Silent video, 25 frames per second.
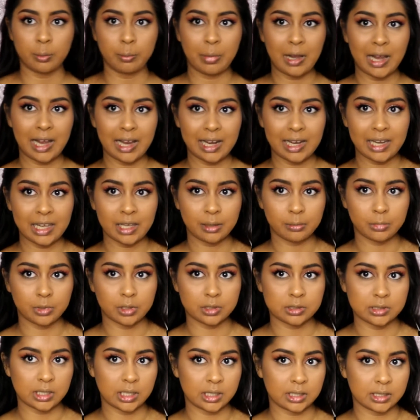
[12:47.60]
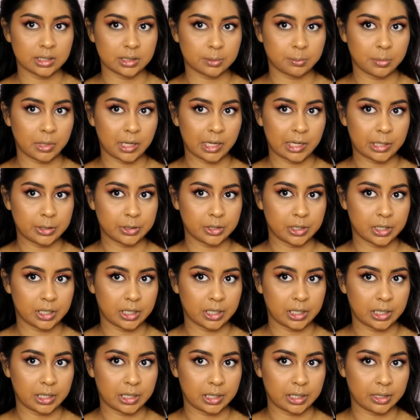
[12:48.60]
the palette, I'm going to take this powder
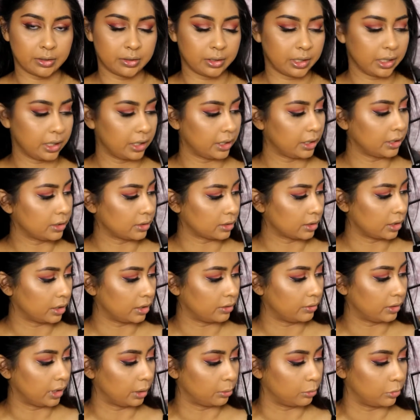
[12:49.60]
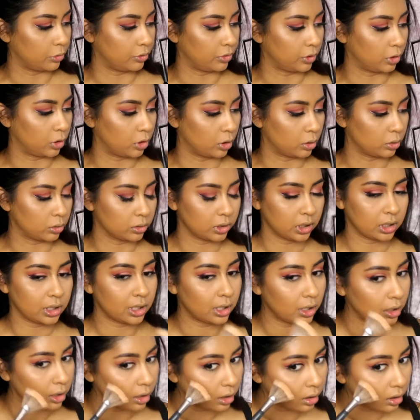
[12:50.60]
highlight here. It's kind of like more of a goldy
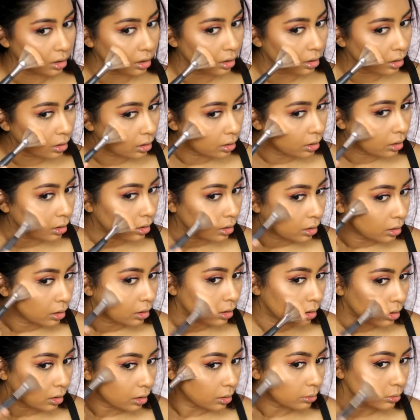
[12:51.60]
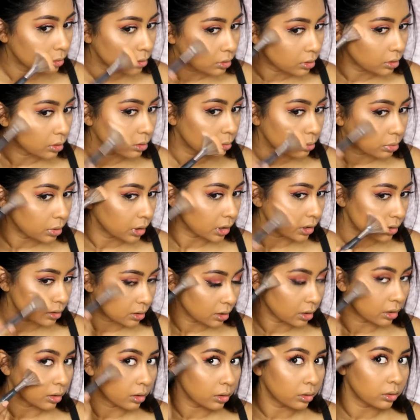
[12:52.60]
colour. I'm just going to place
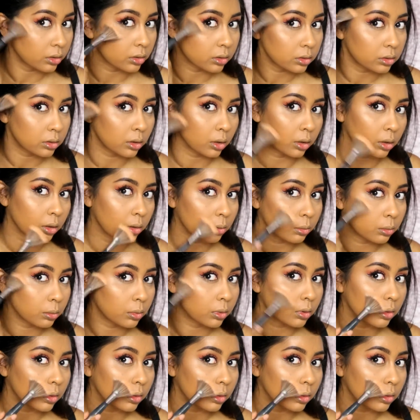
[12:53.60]
that on the top.